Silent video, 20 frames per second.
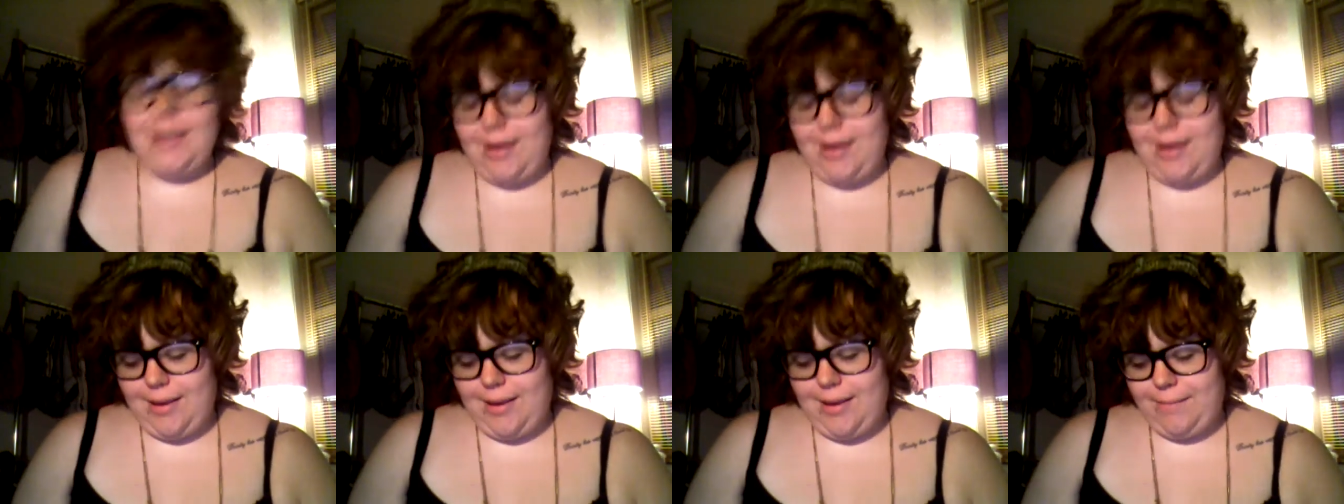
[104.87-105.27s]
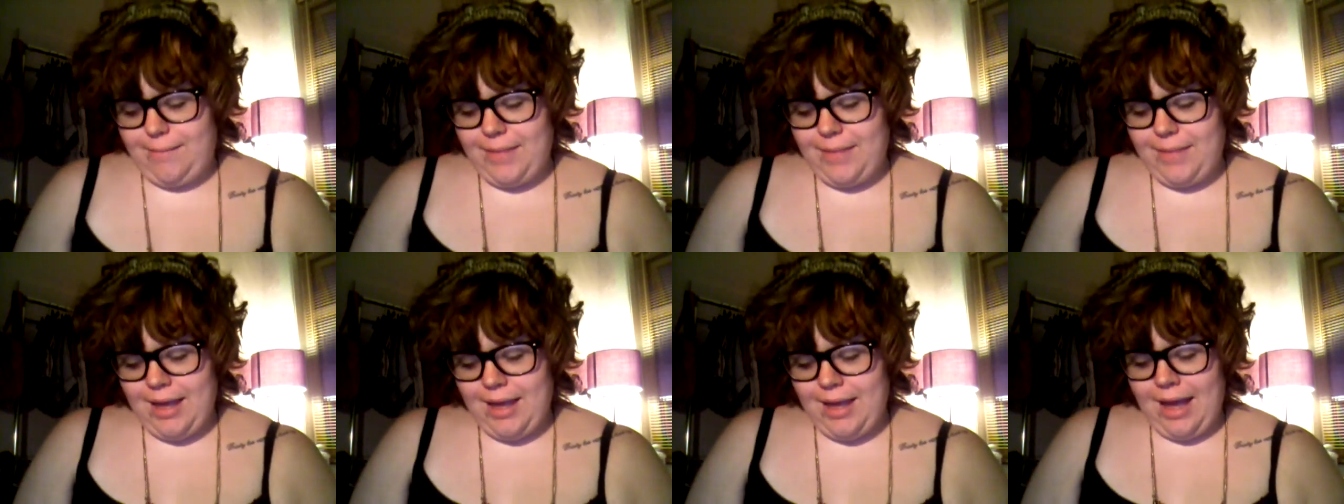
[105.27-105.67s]
I'm
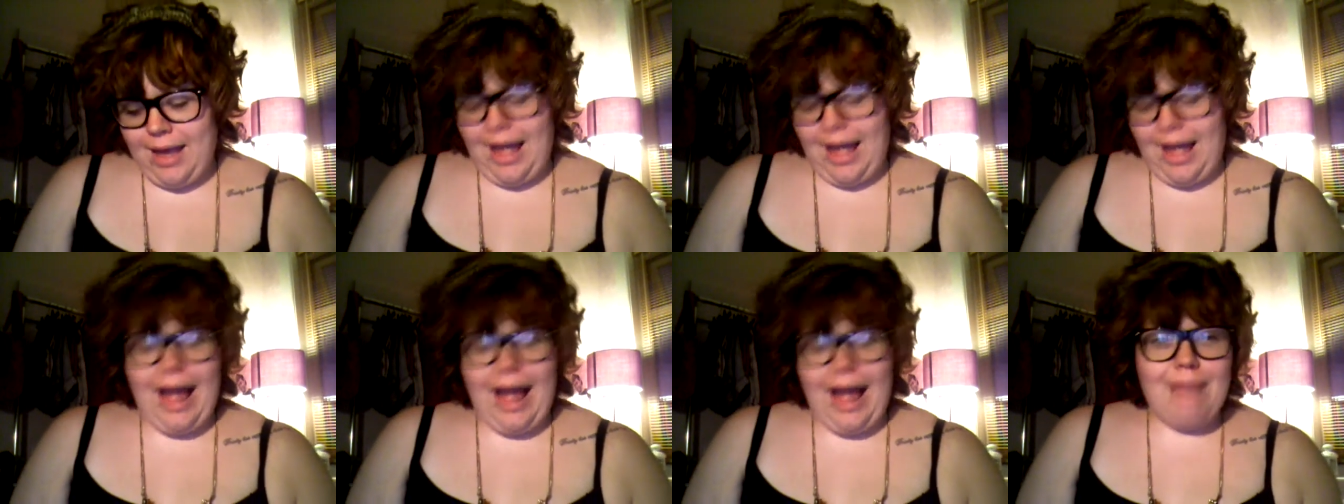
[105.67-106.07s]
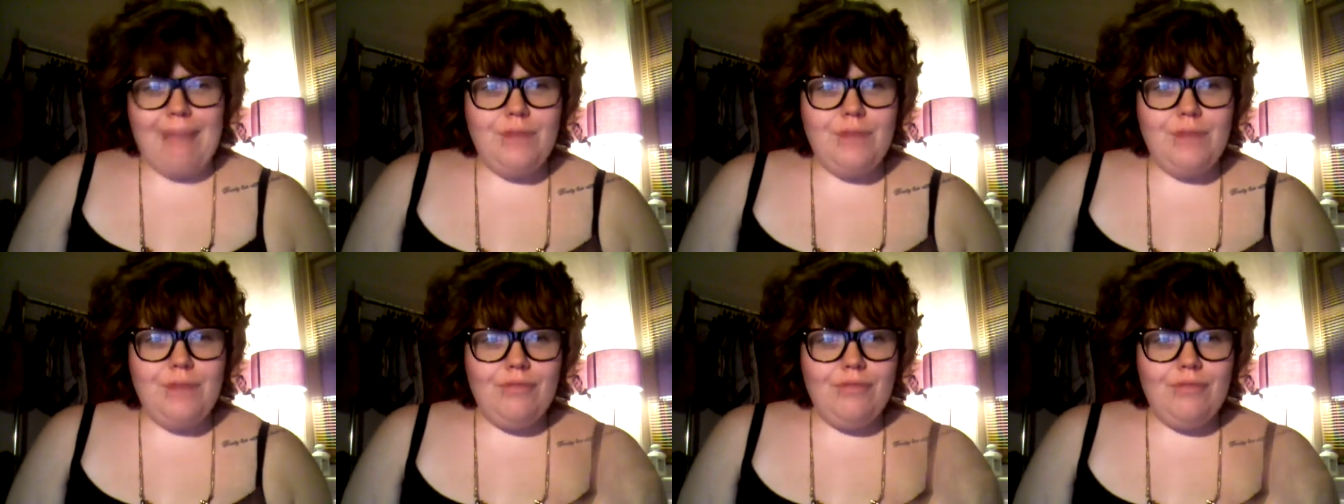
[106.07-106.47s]

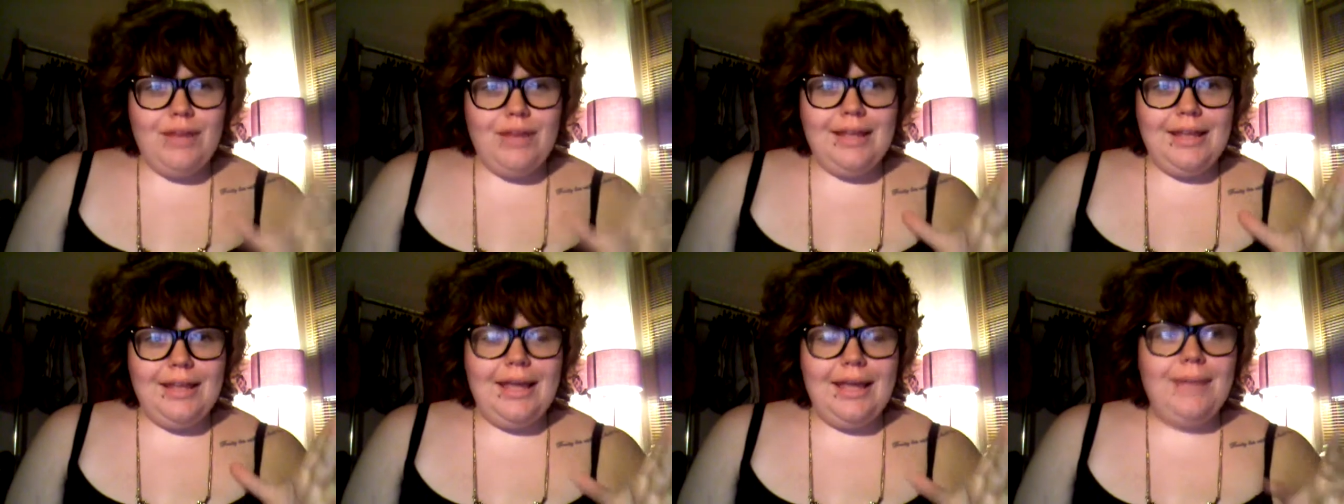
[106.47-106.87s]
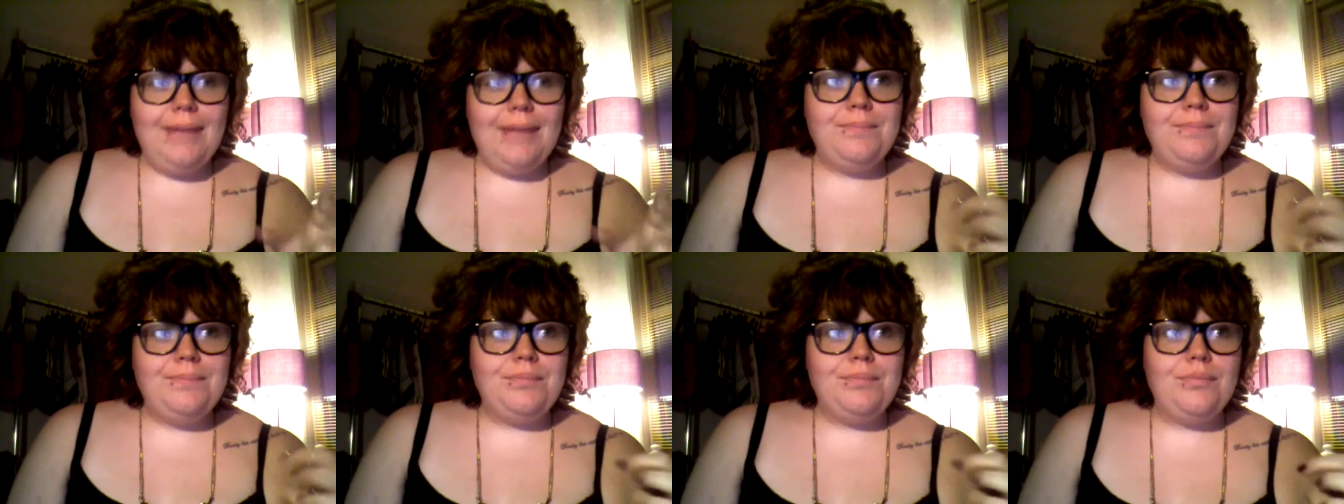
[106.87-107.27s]
not really
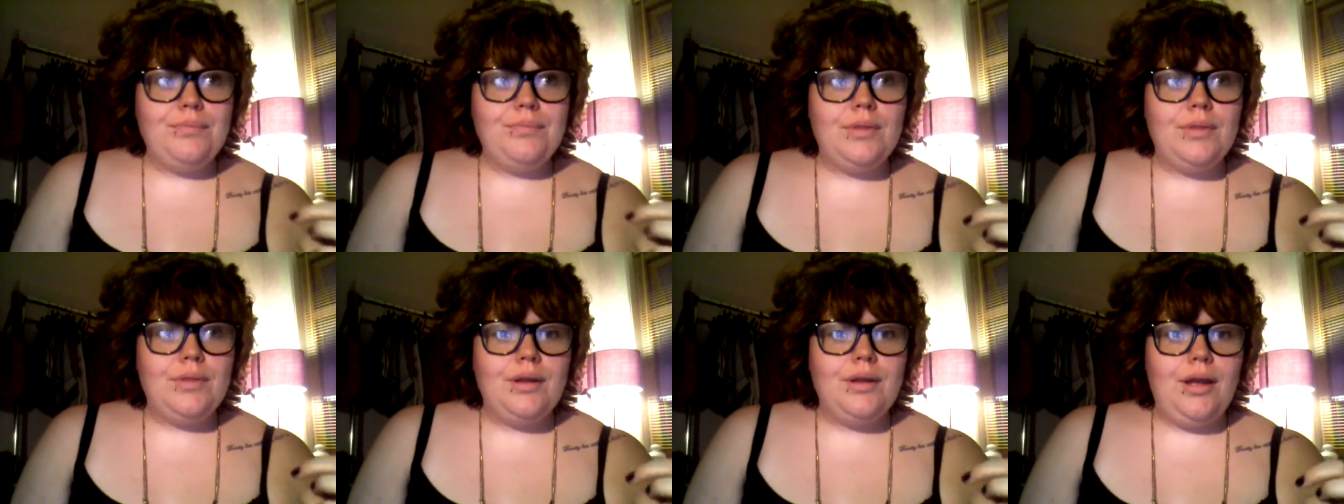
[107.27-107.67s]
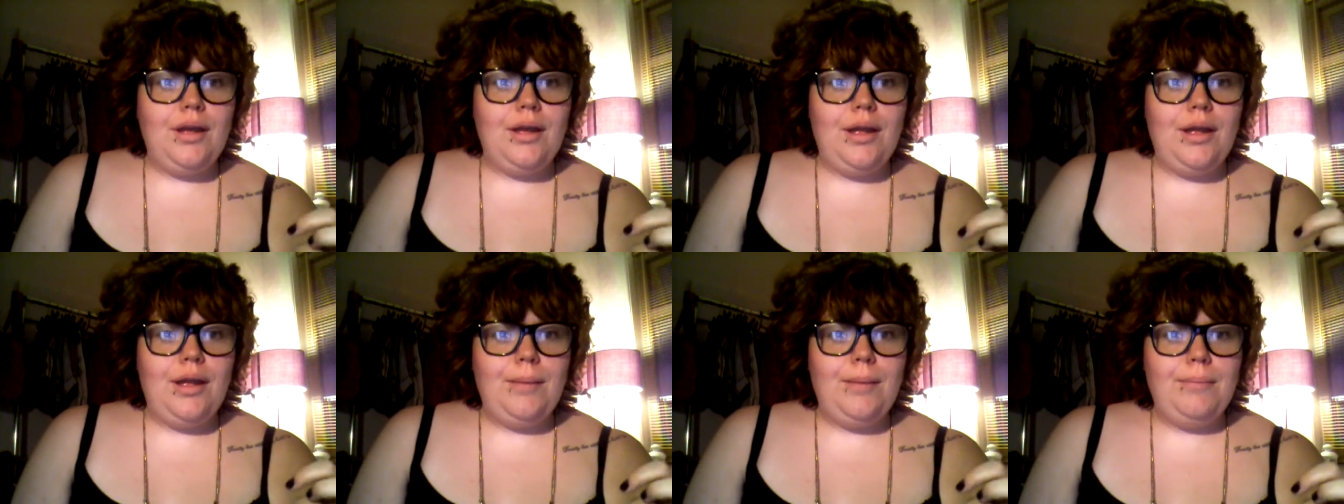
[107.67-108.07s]

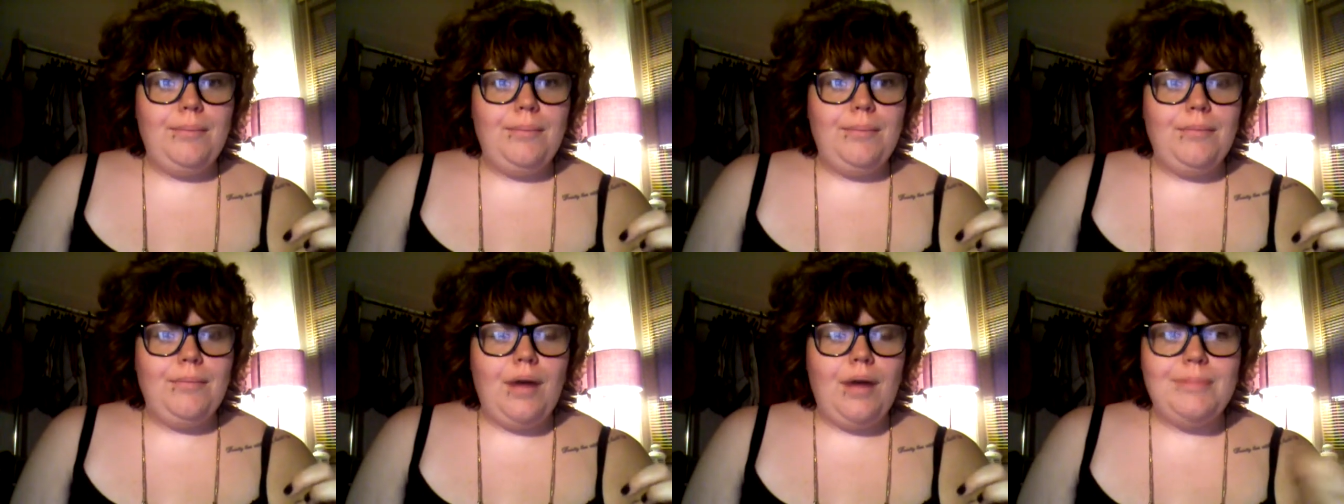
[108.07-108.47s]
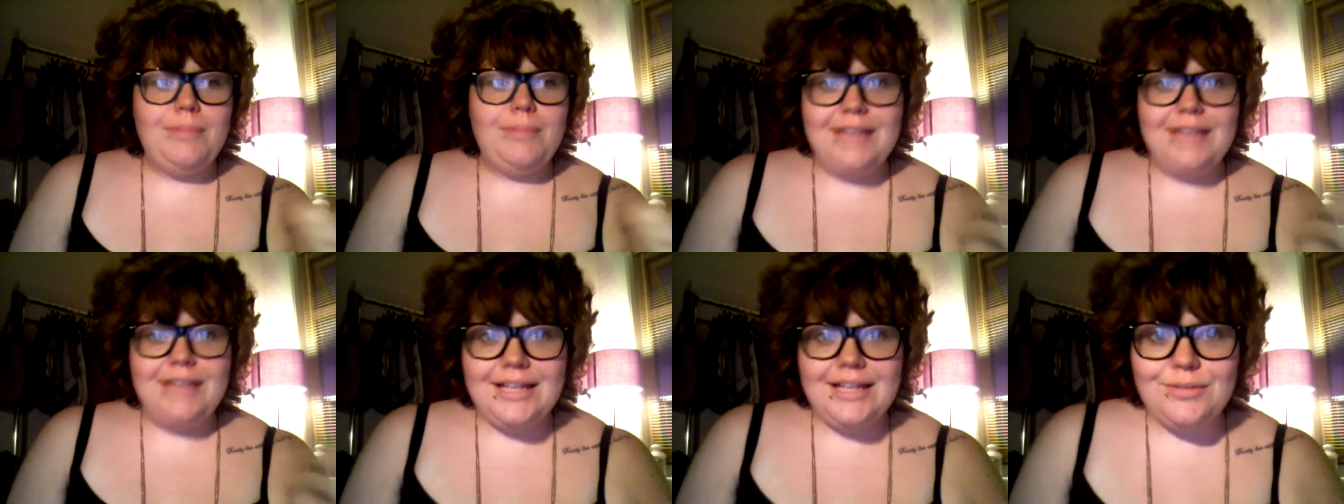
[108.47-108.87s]

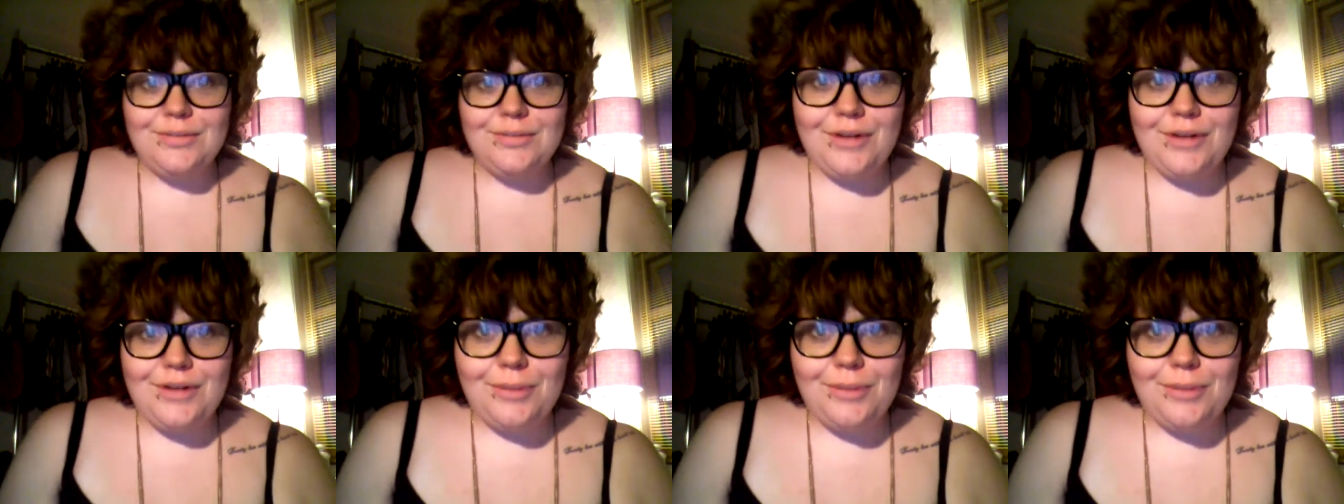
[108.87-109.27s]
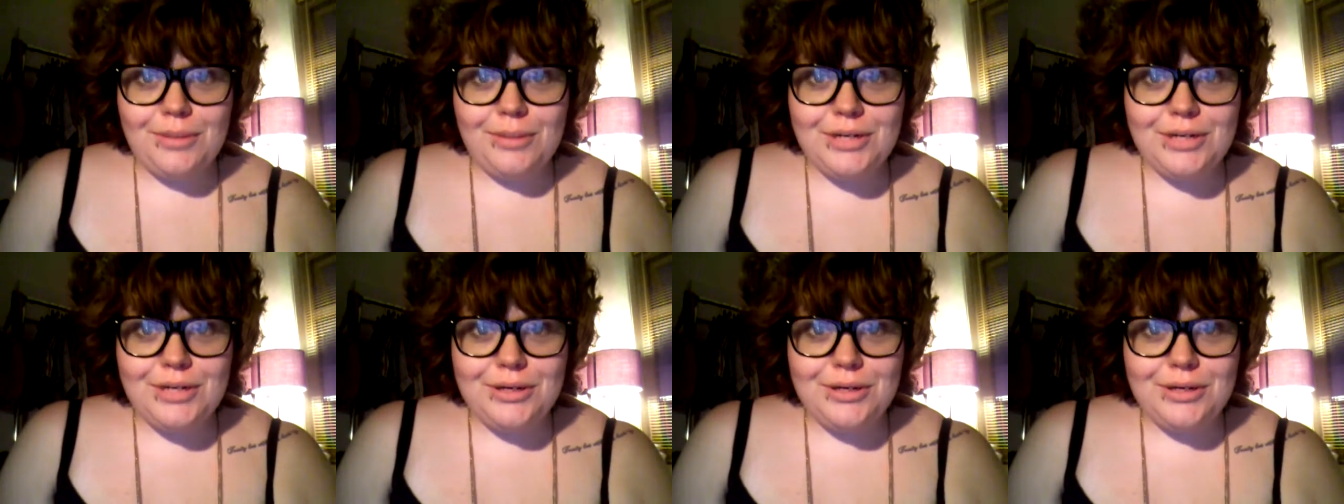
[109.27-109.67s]
obsessed with Topshop
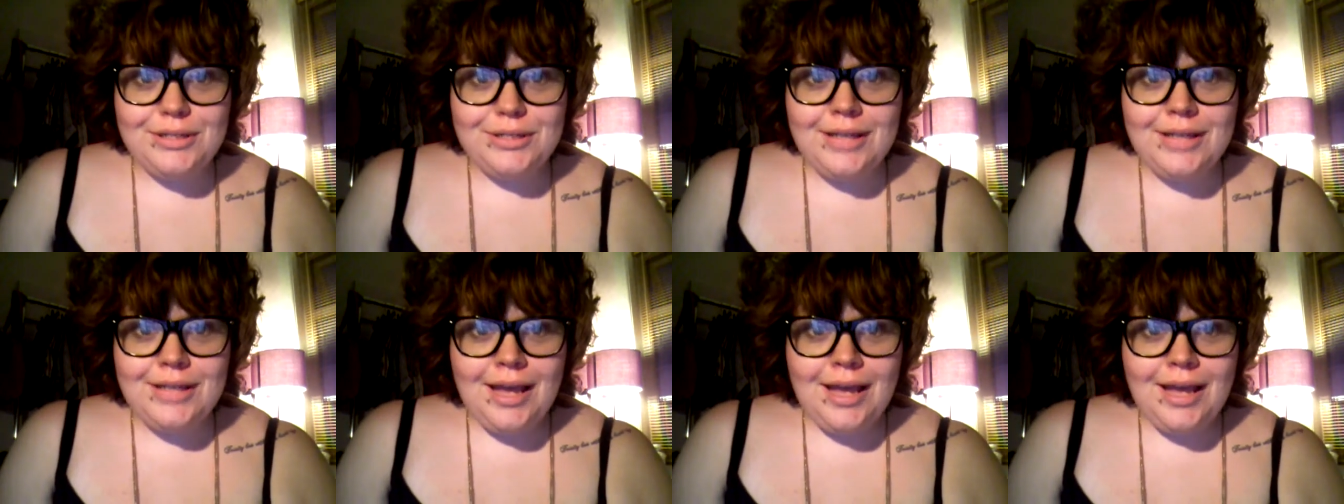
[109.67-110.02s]
shoes.